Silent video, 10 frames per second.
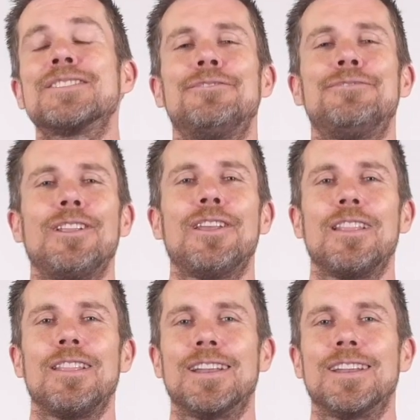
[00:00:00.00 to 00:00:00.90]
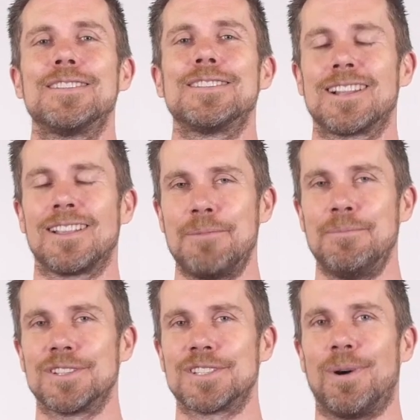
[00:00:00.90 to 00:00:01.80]
so follow the link to
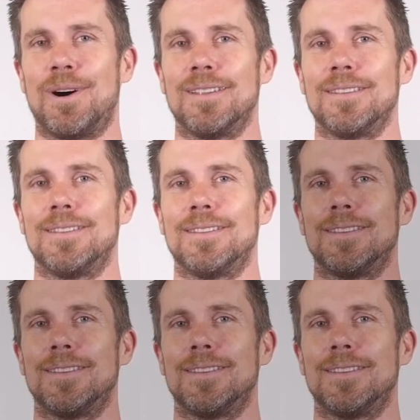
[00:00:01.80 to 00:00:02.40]
claim your spot.